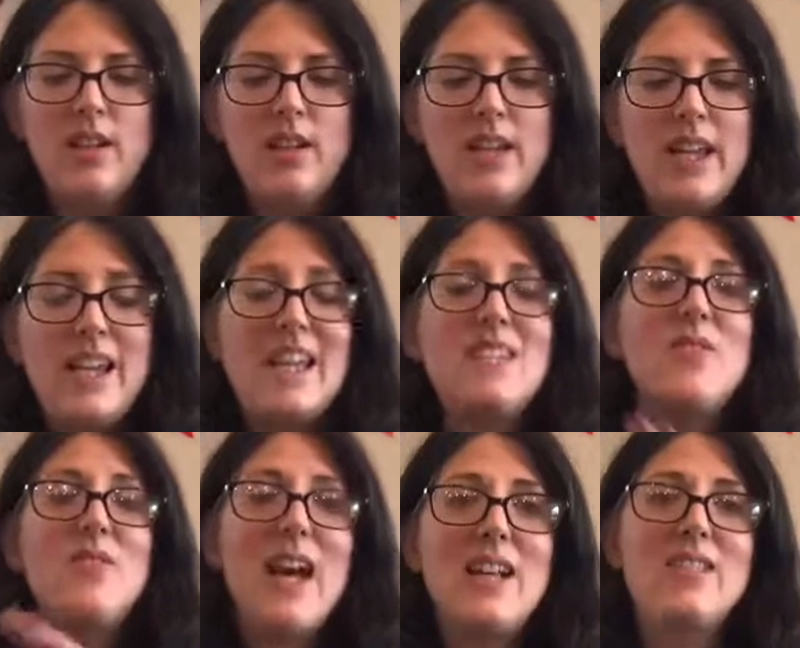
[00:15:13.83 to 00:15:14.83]
It is
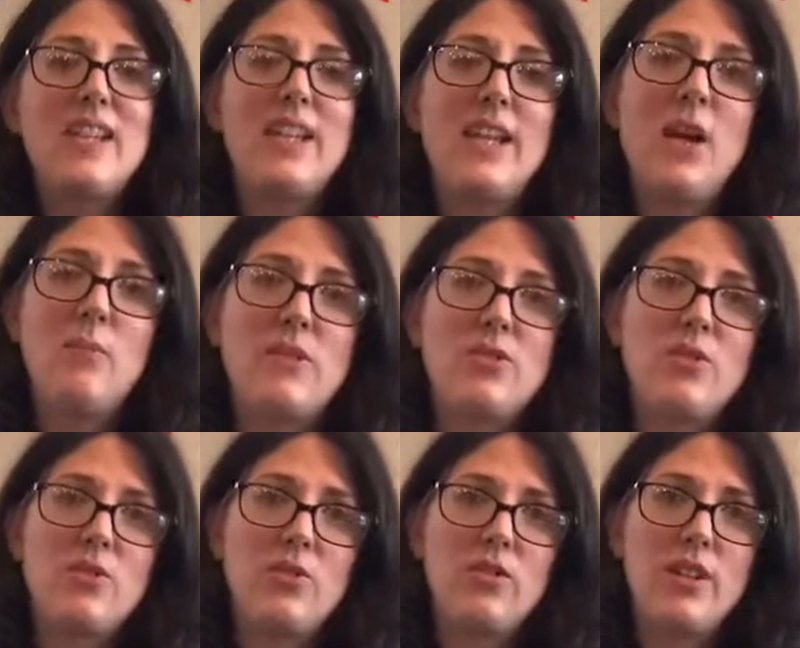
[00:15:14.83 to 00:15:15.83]
fascinating how much
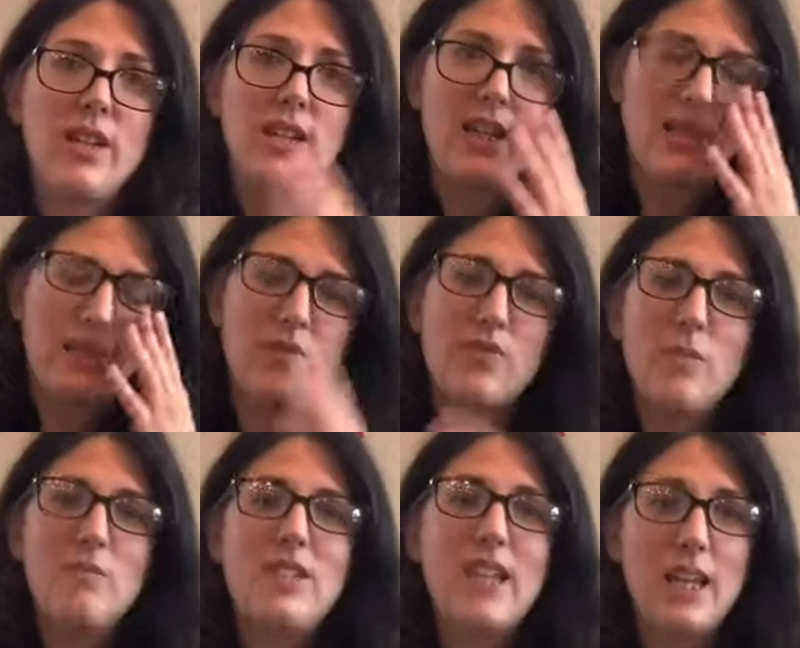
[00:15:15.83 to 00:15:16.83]
they're learning even
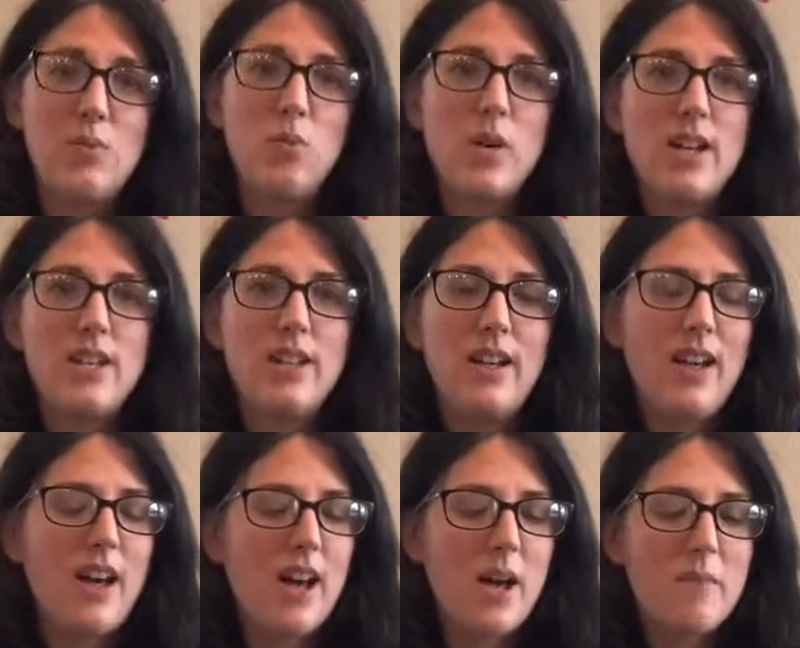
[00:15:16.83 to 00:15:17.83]
from day one,
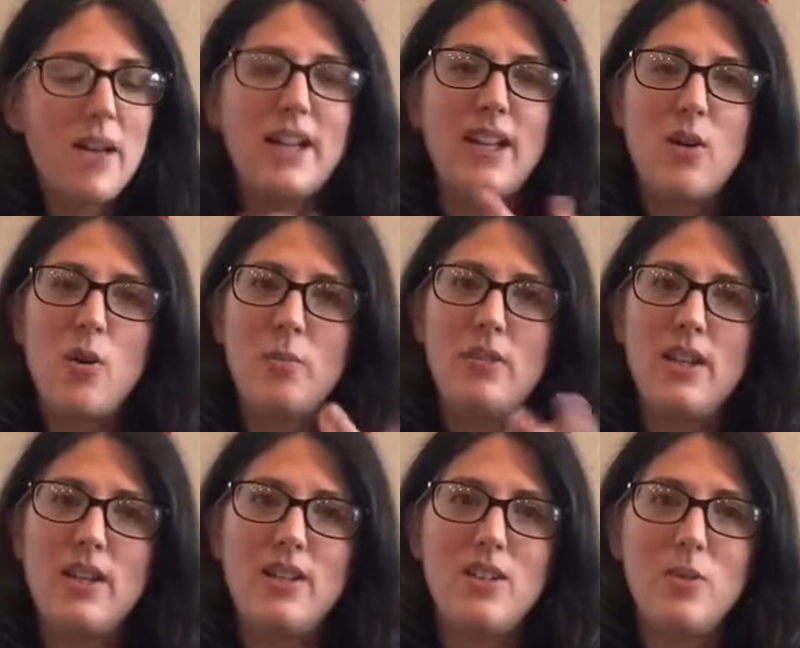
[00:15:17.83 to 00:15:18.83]
and I hope
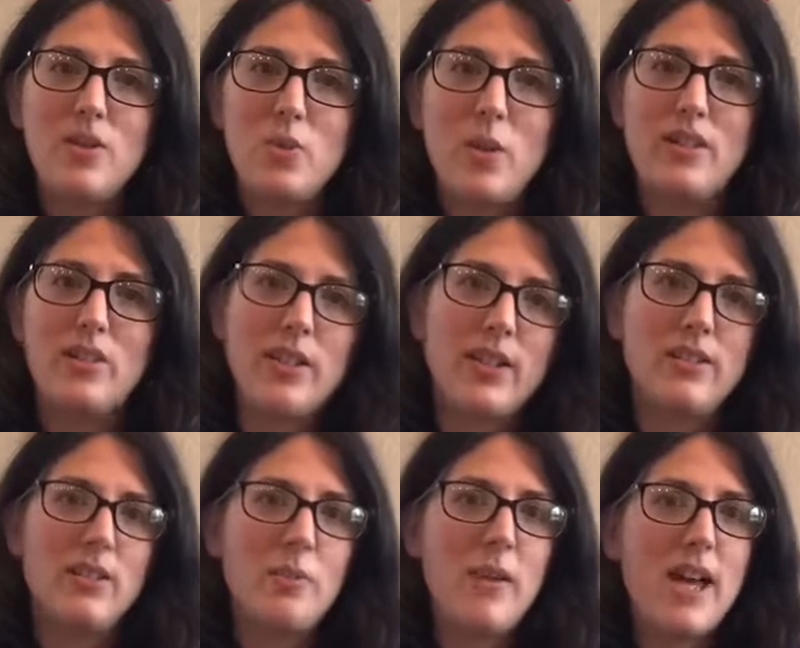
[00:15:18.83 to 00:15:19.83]
that you enjoyed learning a
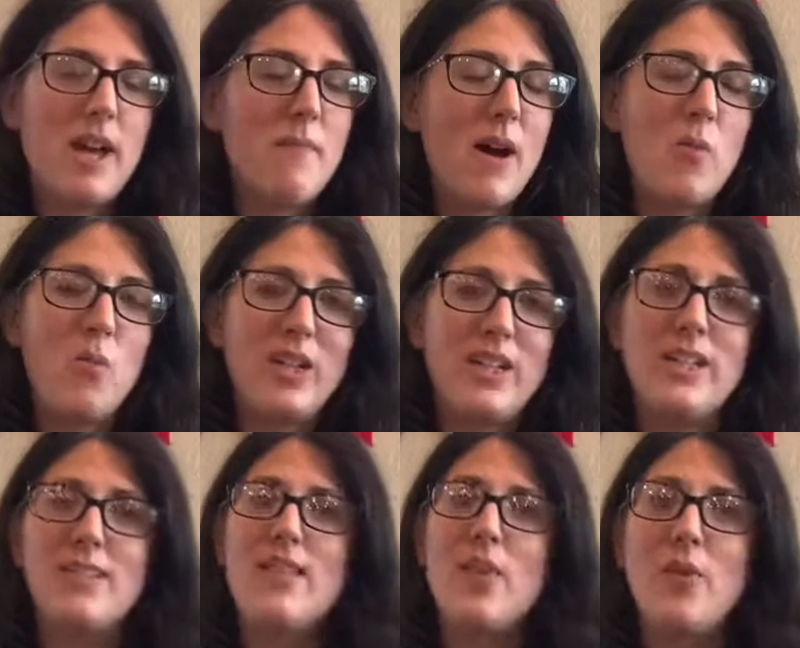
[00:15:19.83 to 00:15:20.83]
little bit about what it
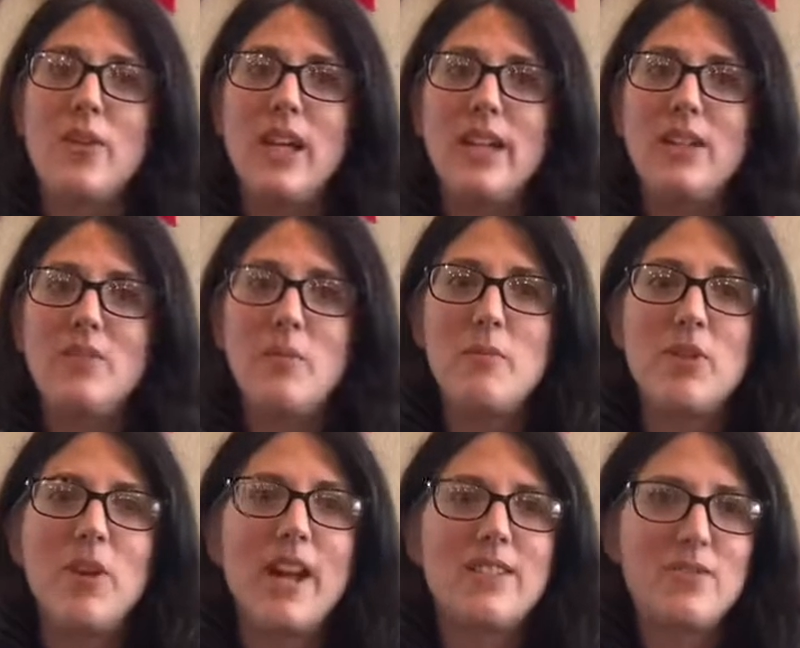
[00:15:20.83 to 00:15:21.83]
is that they're getting from
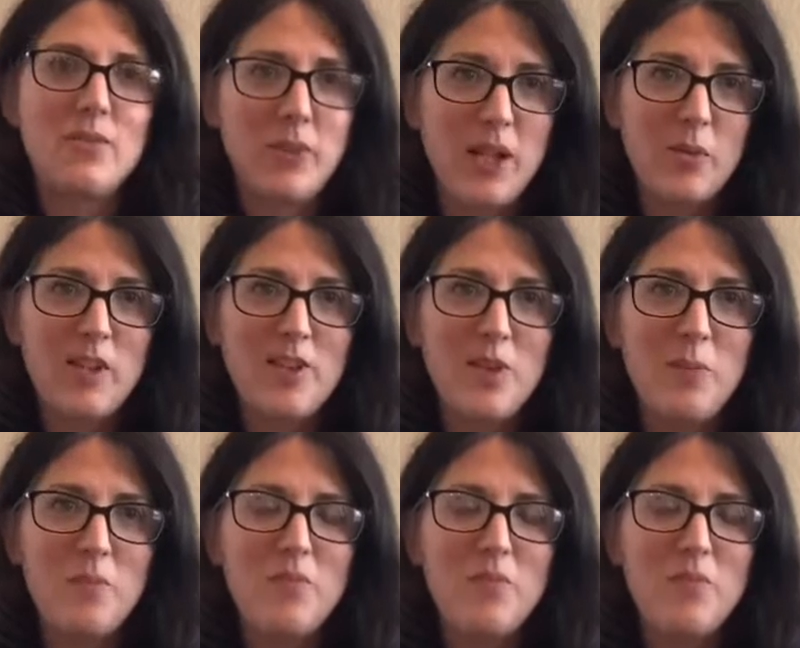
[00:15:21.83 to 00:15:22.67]
interactive play with you.